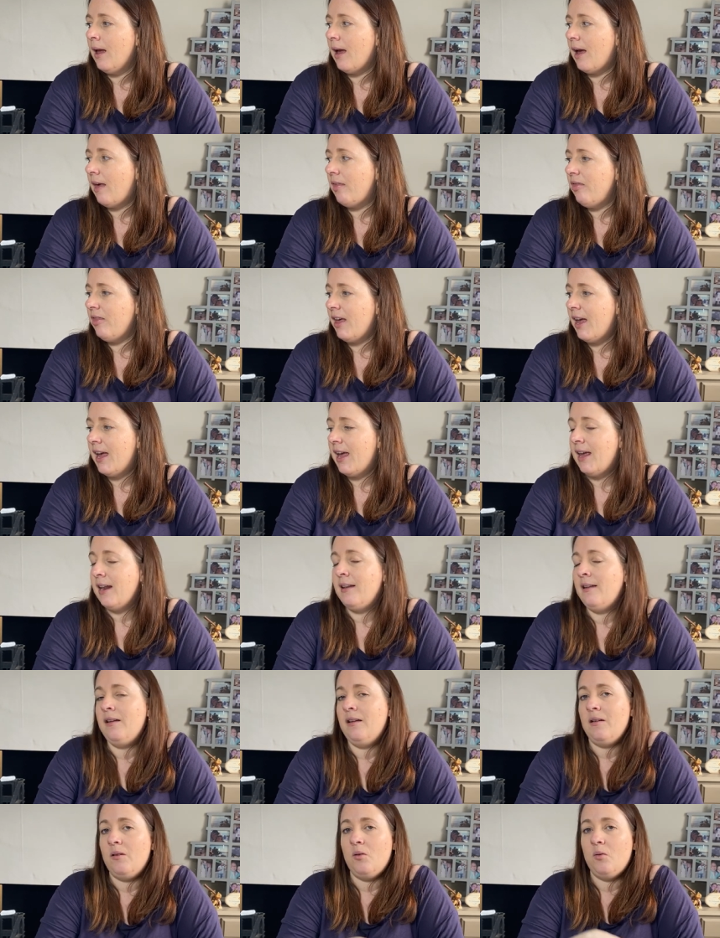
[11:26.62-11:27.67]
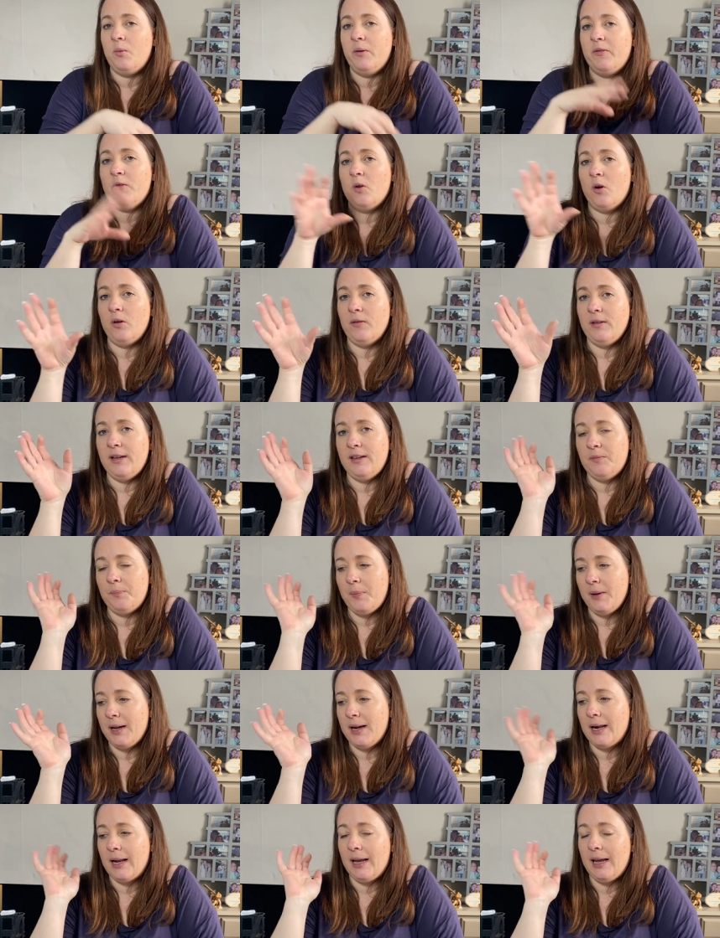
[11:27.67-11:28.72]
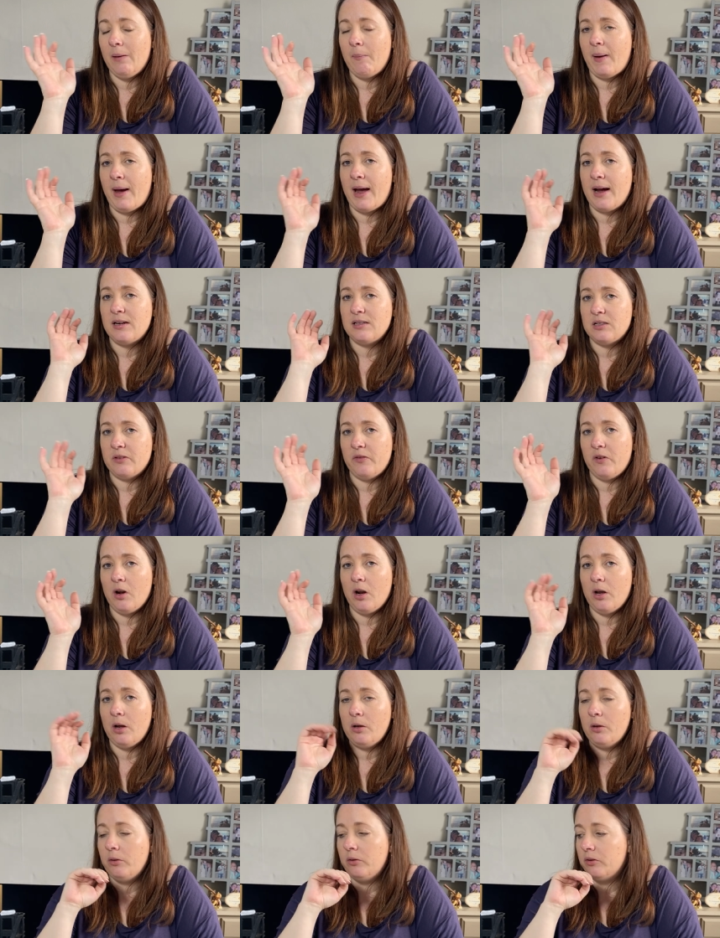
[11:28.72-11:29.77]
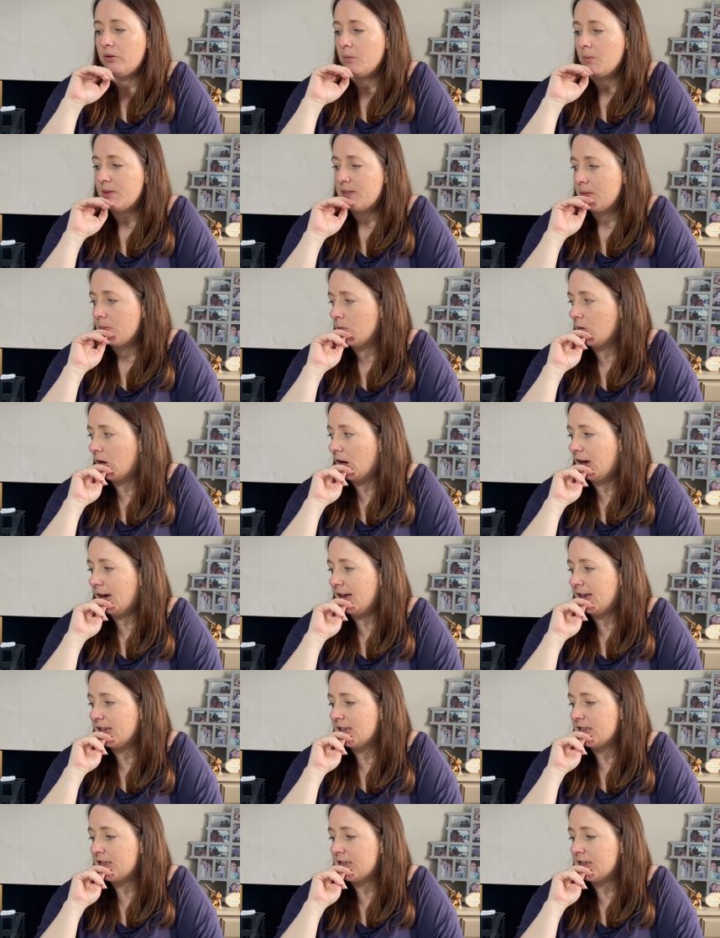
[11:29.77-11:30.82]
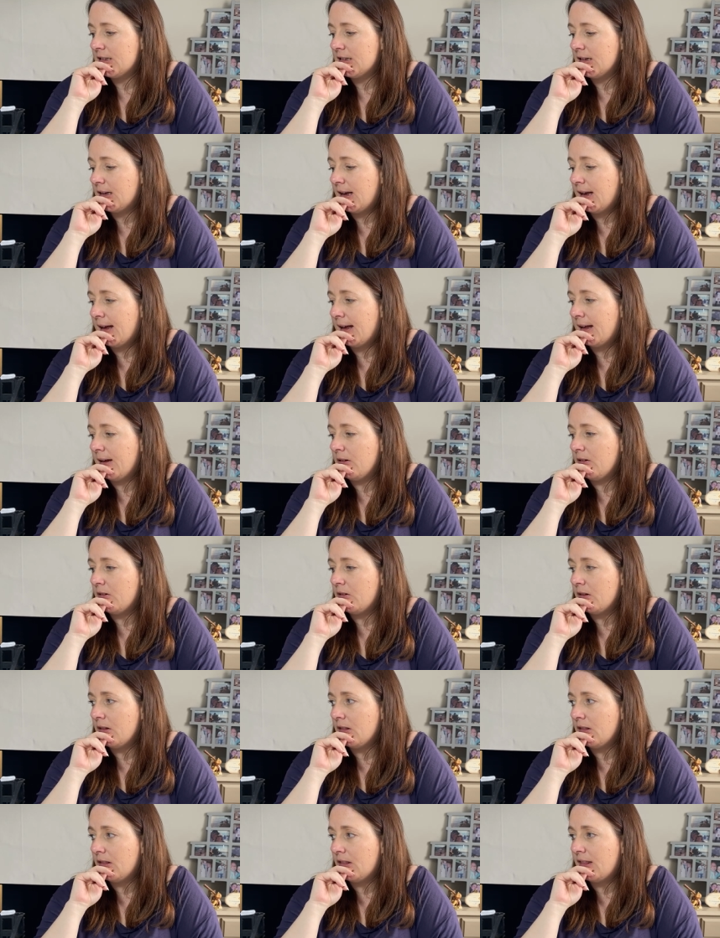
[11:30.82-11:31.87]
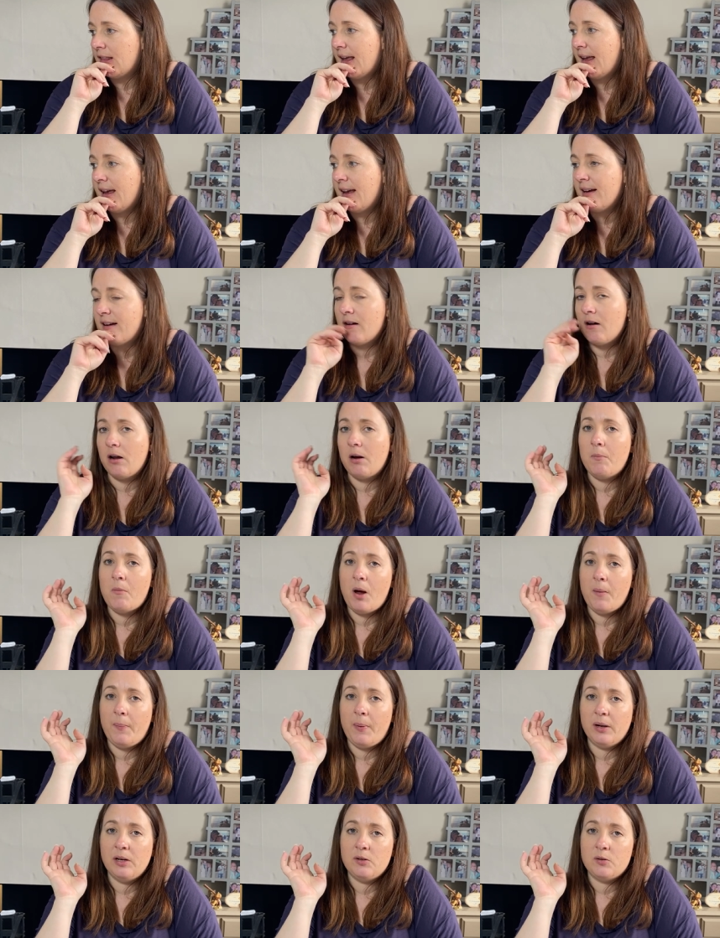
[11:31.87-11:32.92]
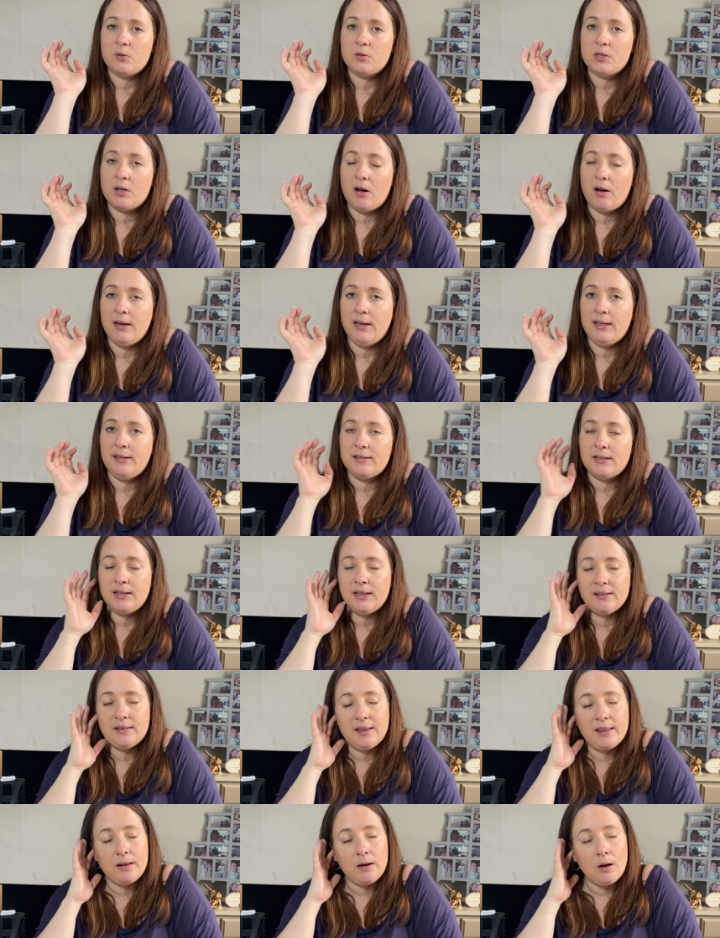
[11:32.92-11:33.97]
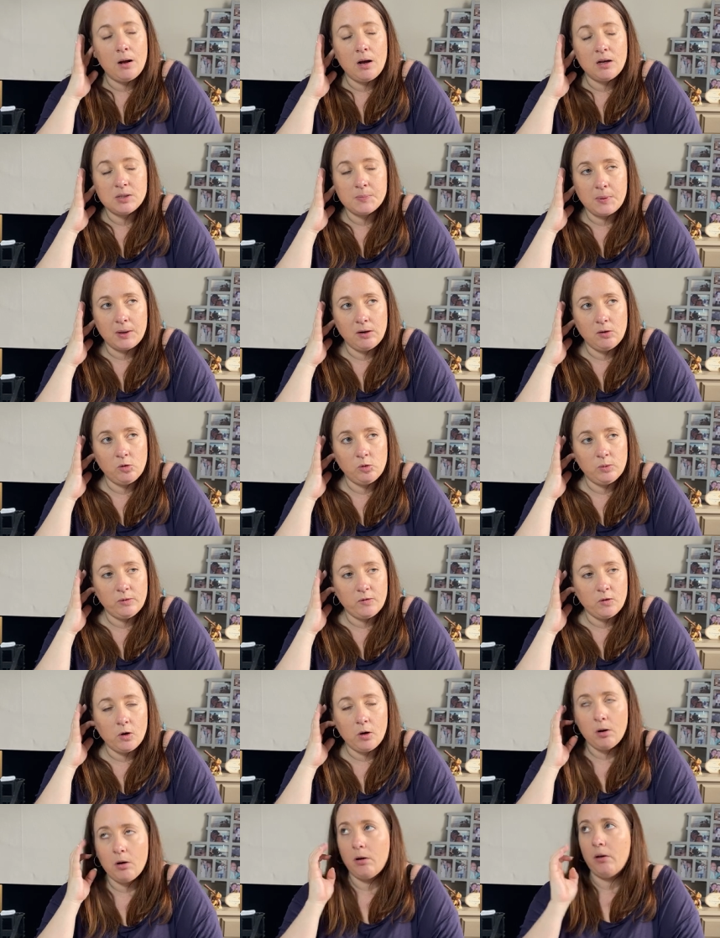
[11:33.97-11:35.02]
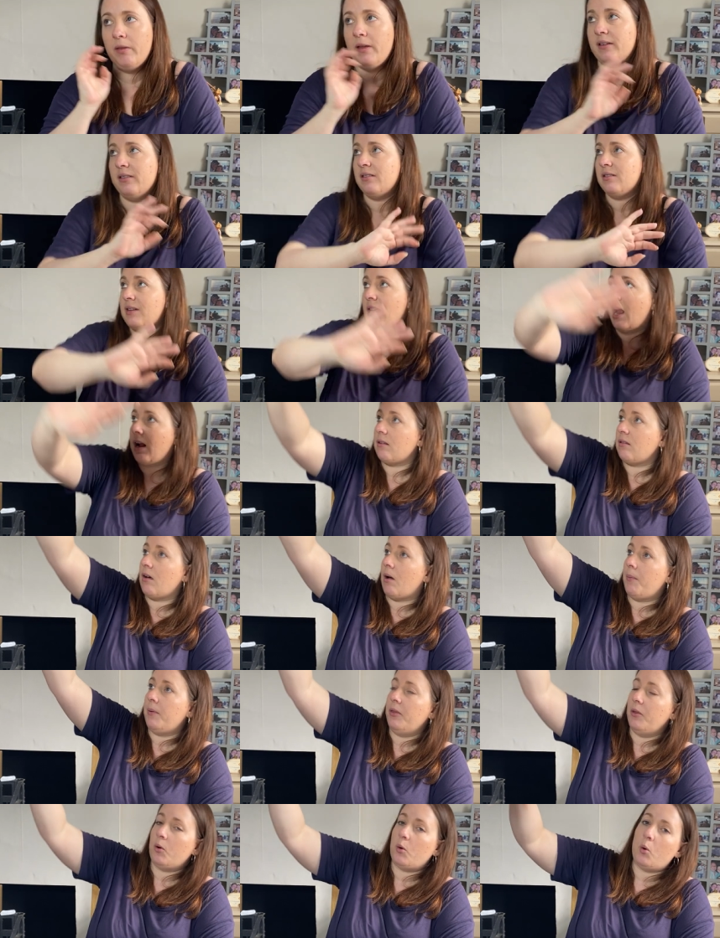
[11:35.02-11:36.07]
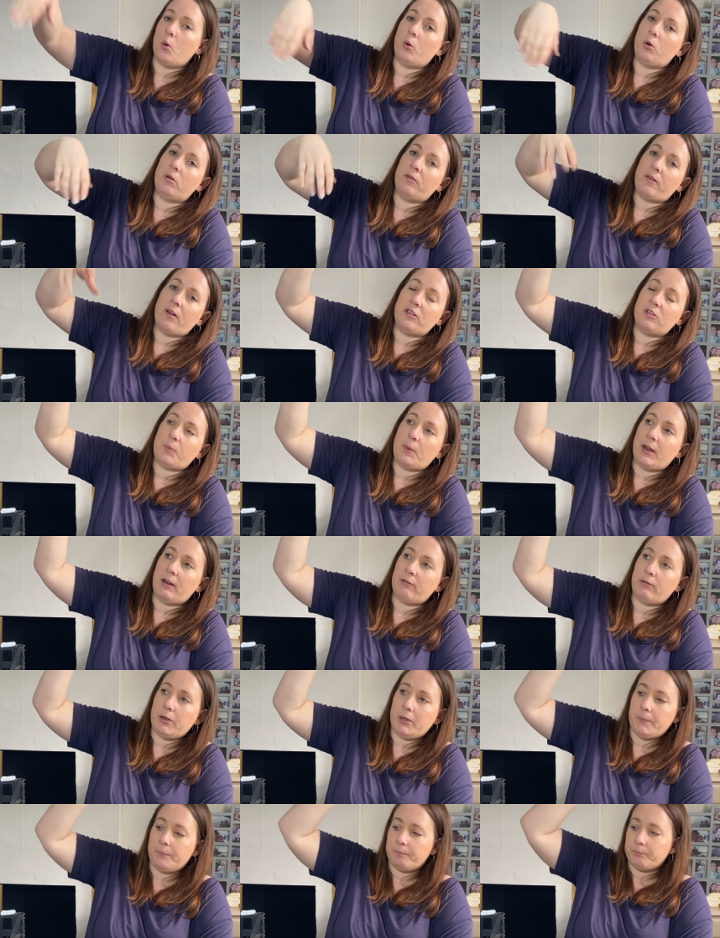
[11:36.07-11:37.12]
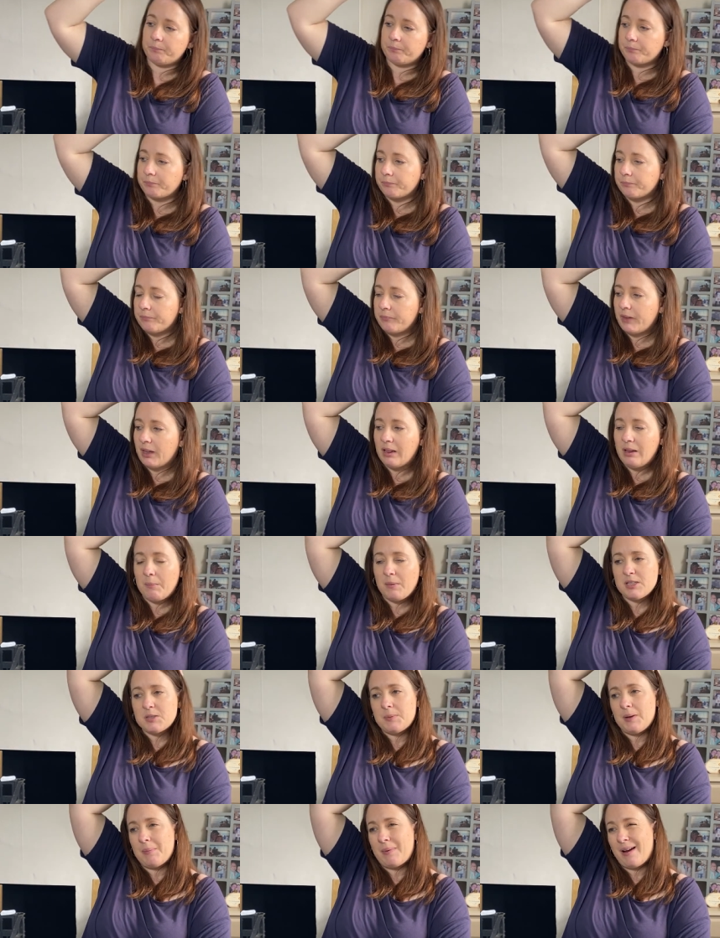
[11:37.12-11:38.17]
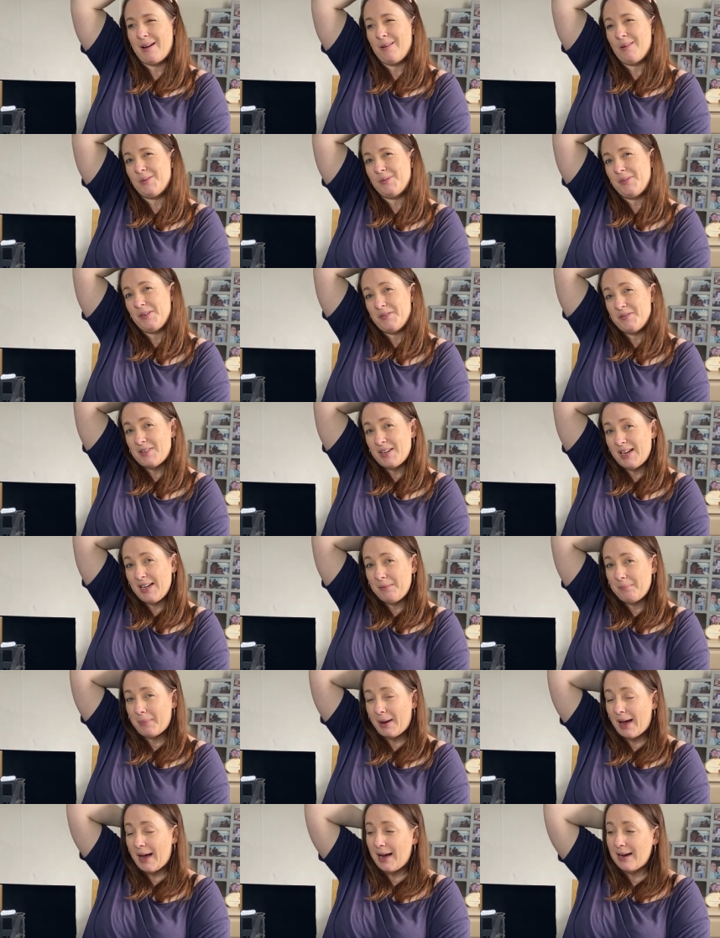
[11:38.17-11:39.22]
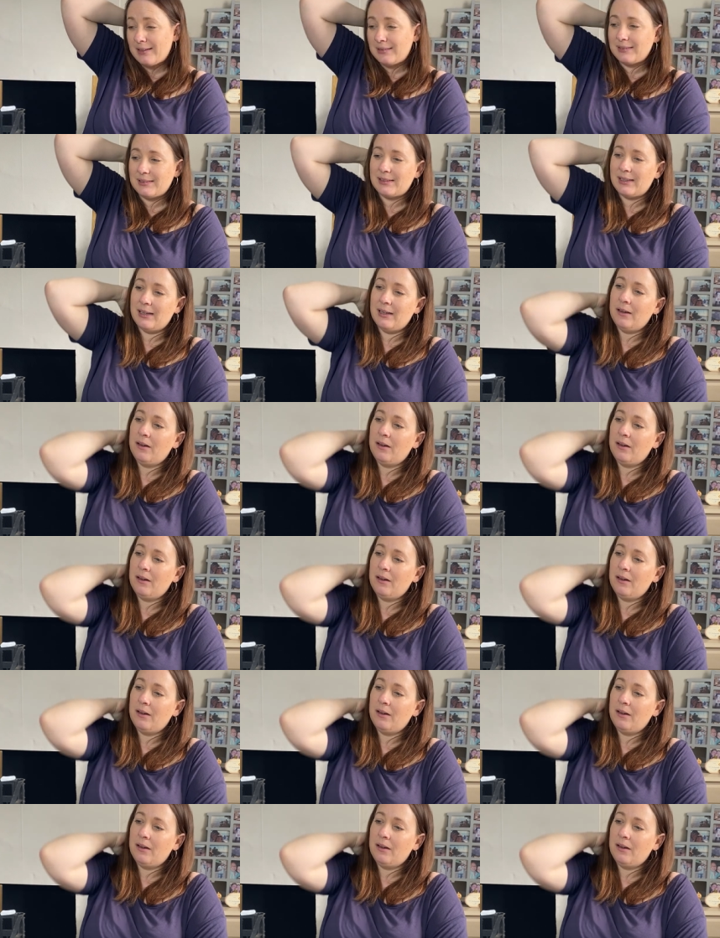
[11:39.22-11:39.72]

And then we've got these big clear bags of clothes that we didn't want to list and they're kind of my bundles that I need to list. They're the last bundles we've got and they're stacked up in the corner of our spare room. There must be about 15 bags